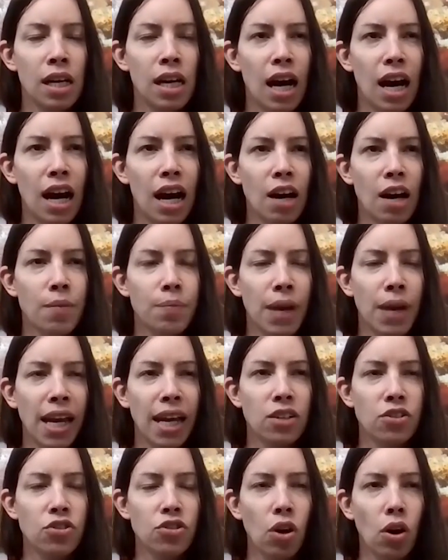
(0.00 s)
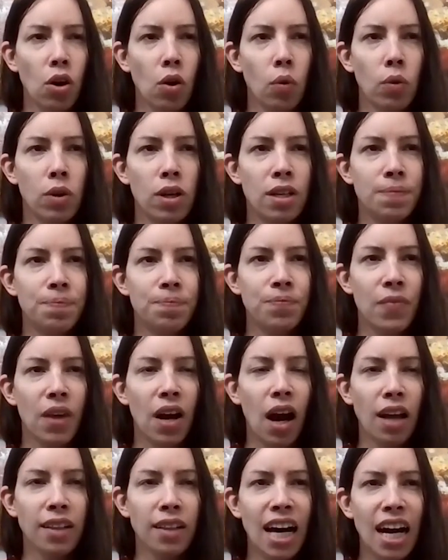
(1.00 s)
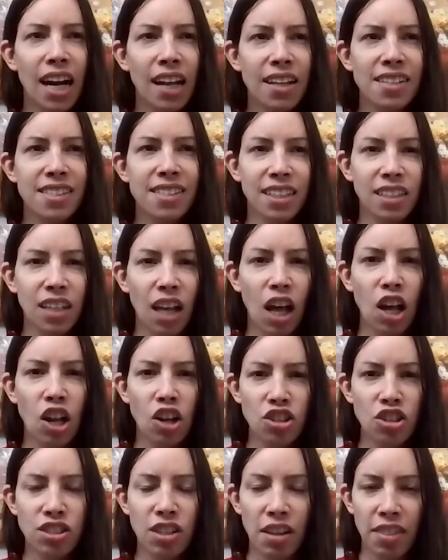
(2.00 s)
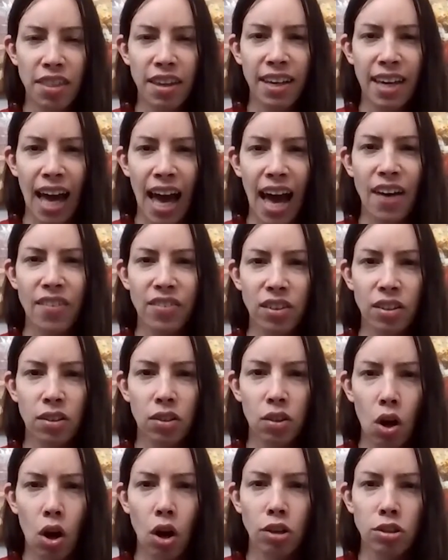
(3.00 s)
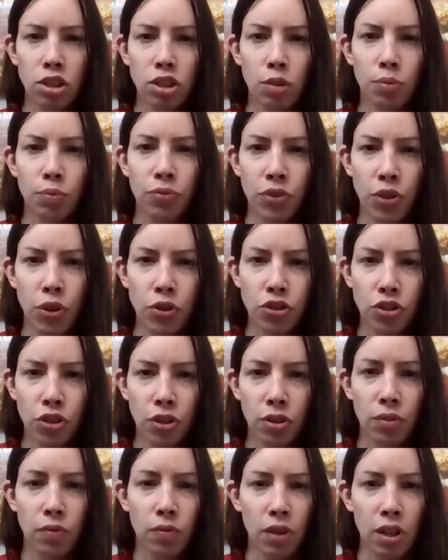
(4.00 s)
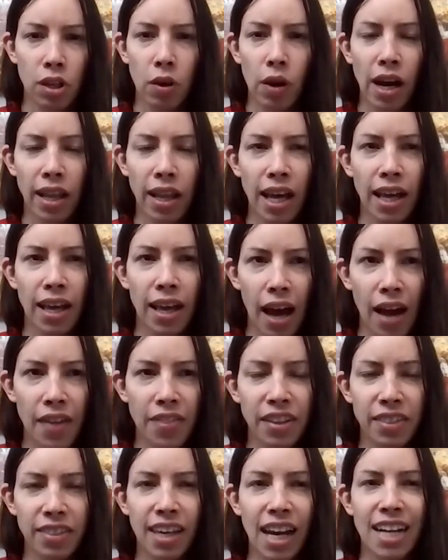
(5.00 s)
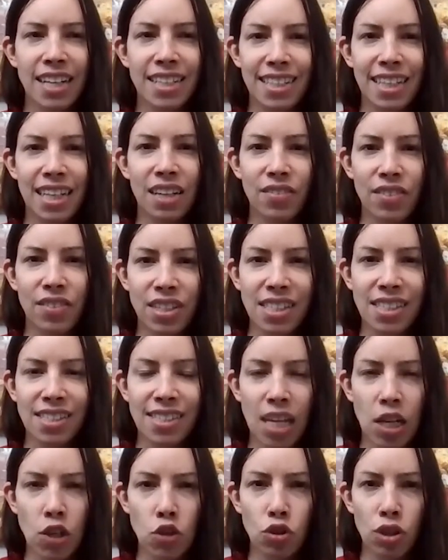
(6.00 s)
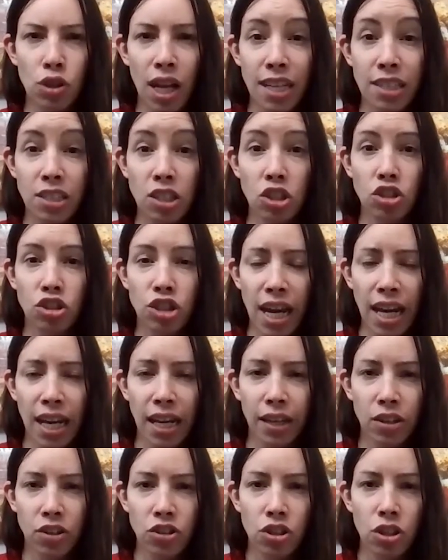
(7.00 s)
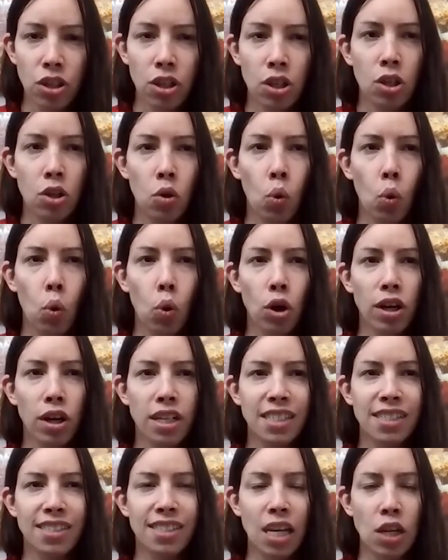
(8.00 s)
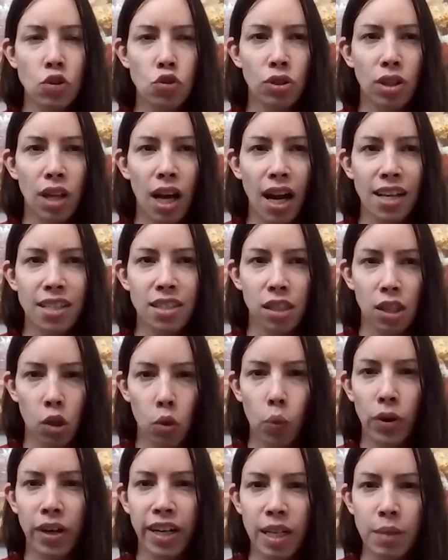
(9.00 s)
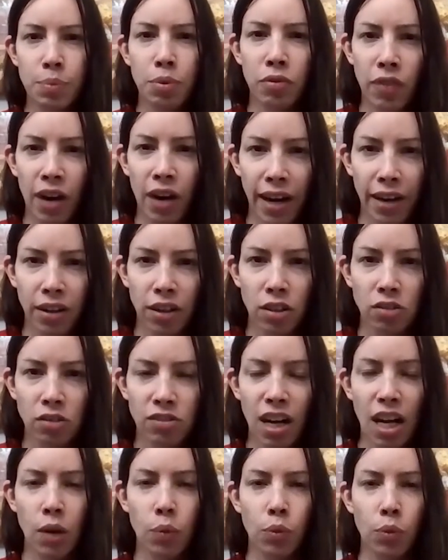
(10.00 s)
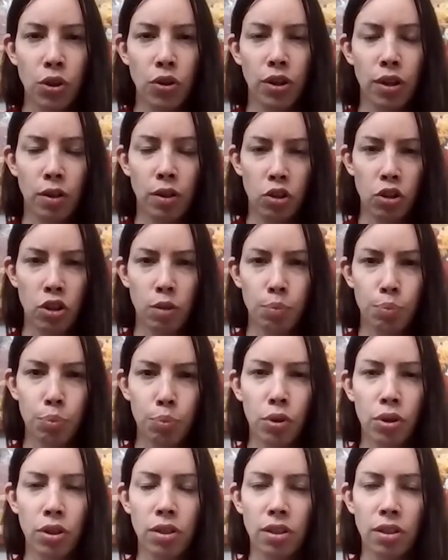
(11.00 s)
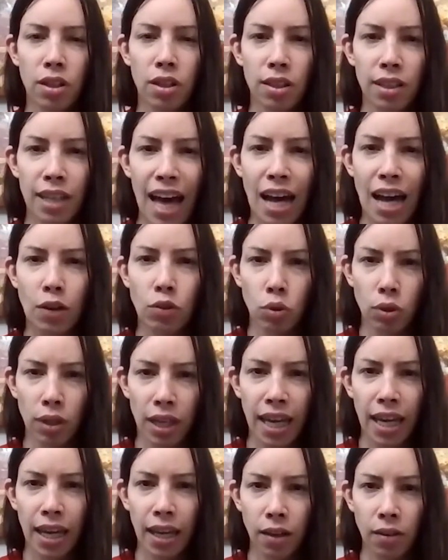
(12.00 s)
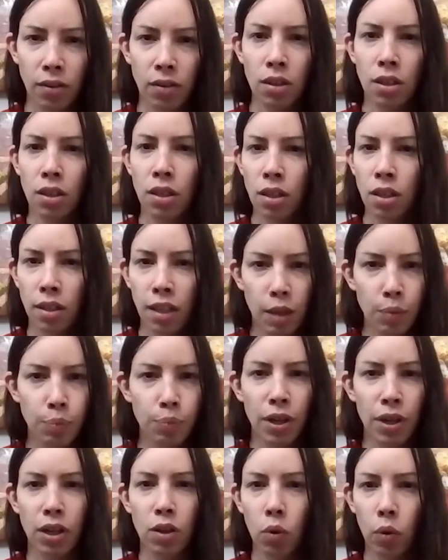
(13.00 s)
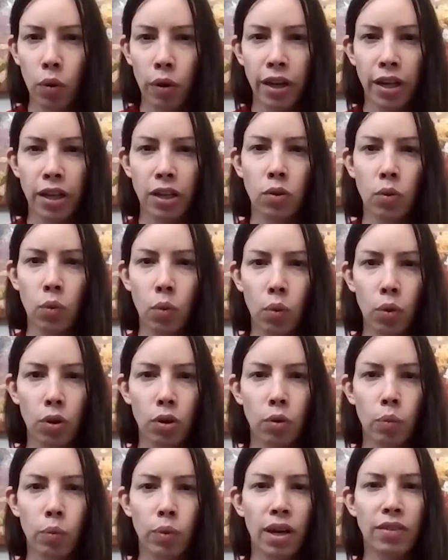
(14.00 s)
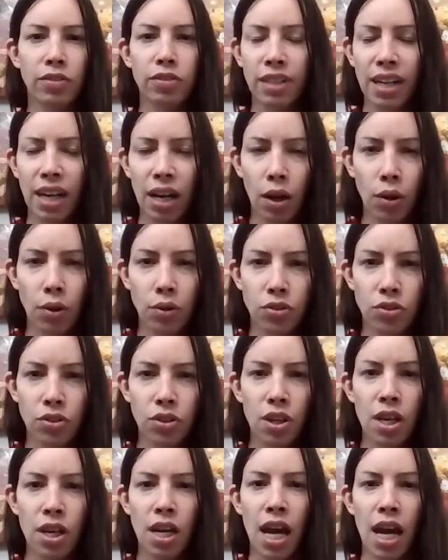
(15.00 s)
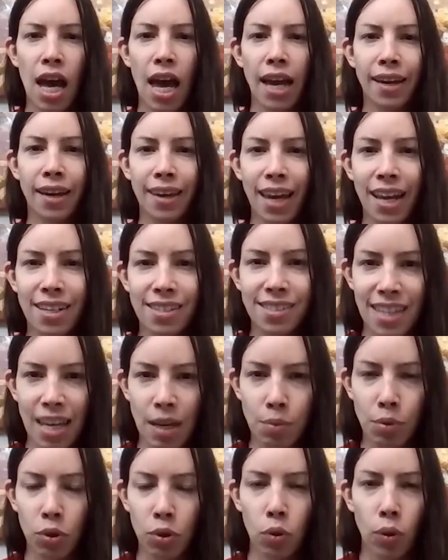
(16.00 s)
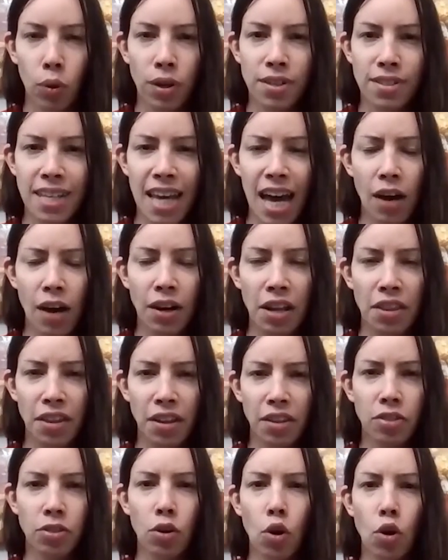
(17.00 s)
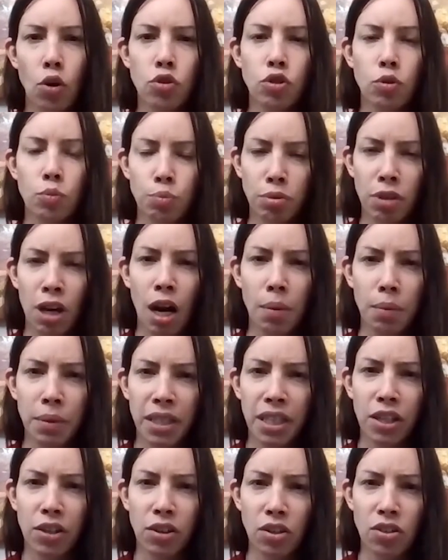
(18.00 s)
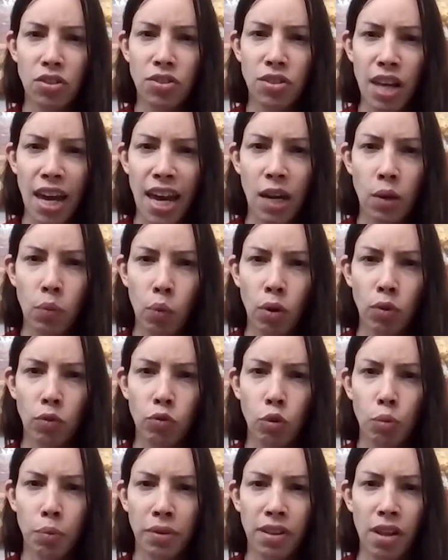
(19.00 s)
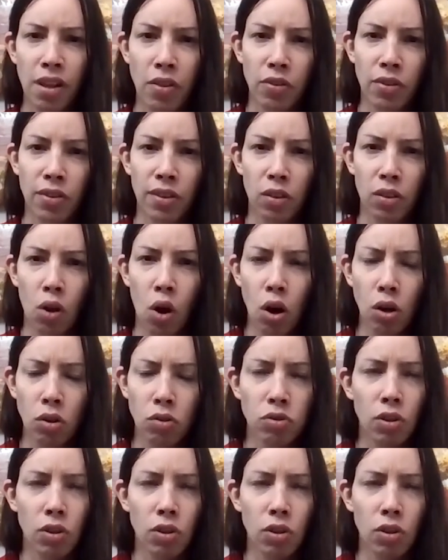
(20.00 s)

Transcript: And so a lot of these technologies, I think, have a long-term future. You know, I think the idea of a decentralized exchange or a decentralized liquidity provider, right? Where you can put collateral in like Bitcoin or whatever else and get stable coins out. I think those are probably here to stay in one form or the other in the long